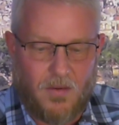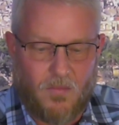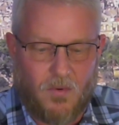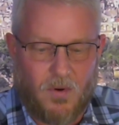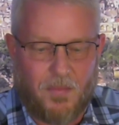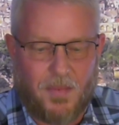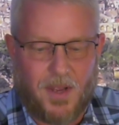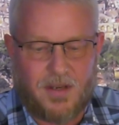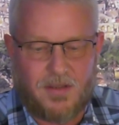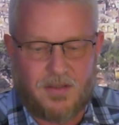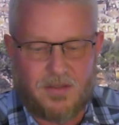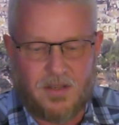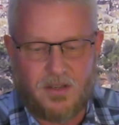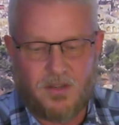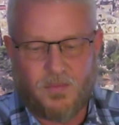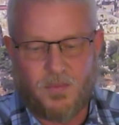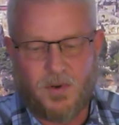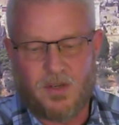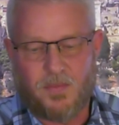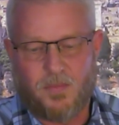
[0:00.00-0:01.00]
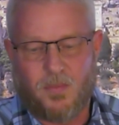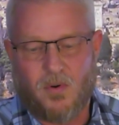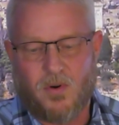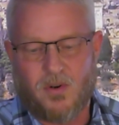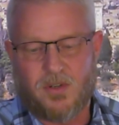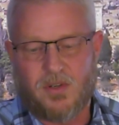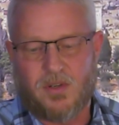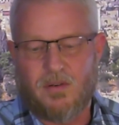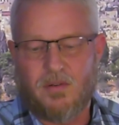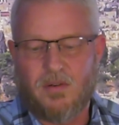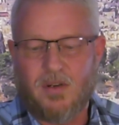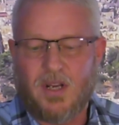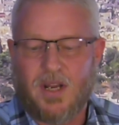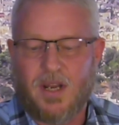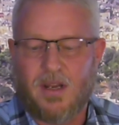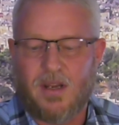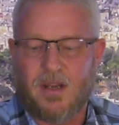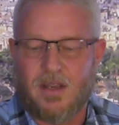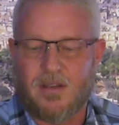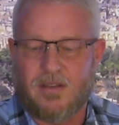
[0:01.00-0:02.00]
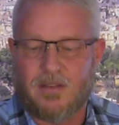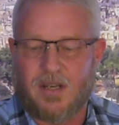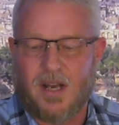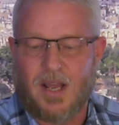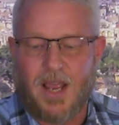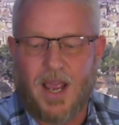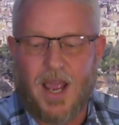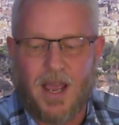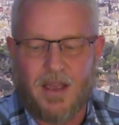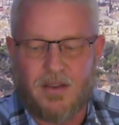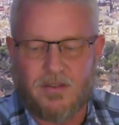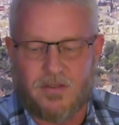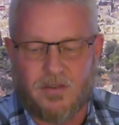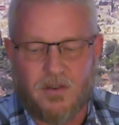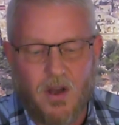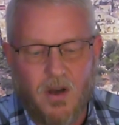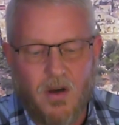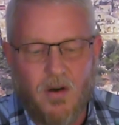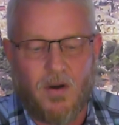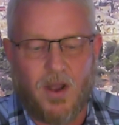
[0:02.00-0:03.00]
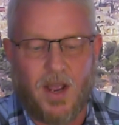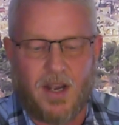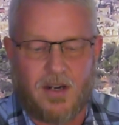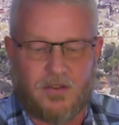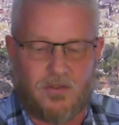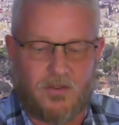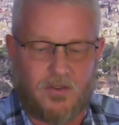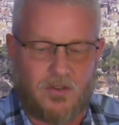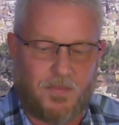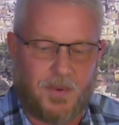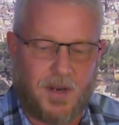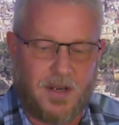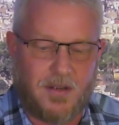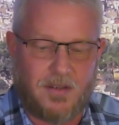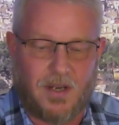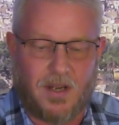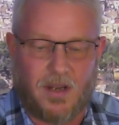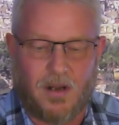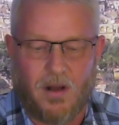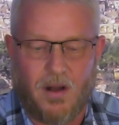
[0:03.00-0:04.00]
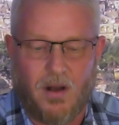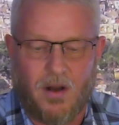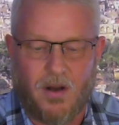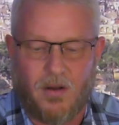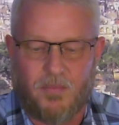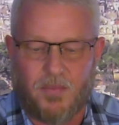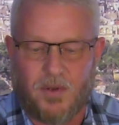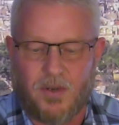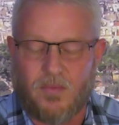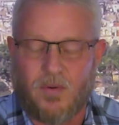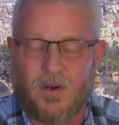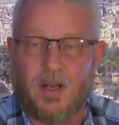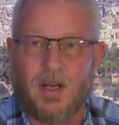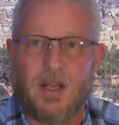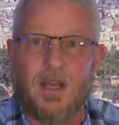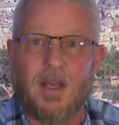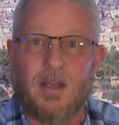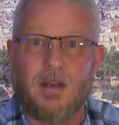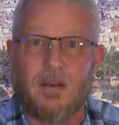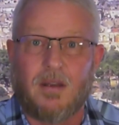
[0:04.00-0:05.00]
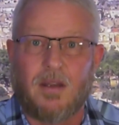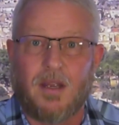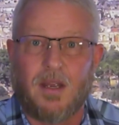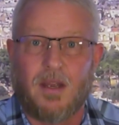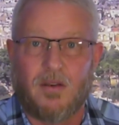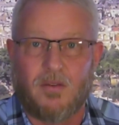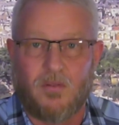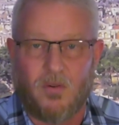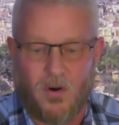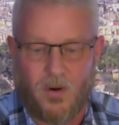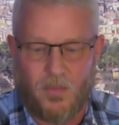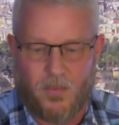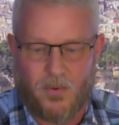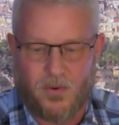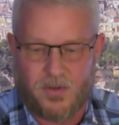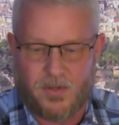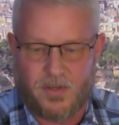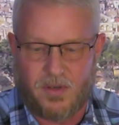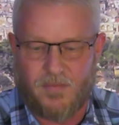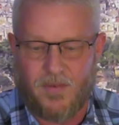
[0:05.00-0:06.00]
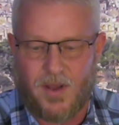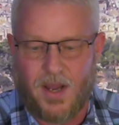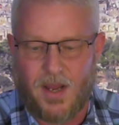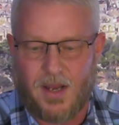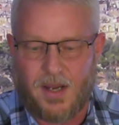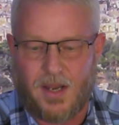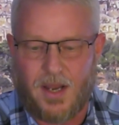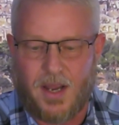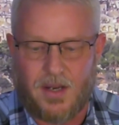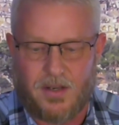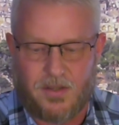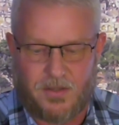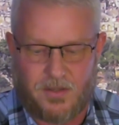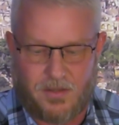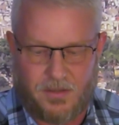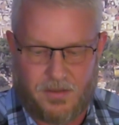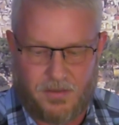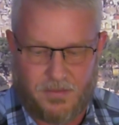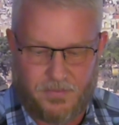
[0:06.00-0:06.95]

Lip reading: What makes this week's portion unique is that it has no extra spacing at all between it and Torah portion Vayigash.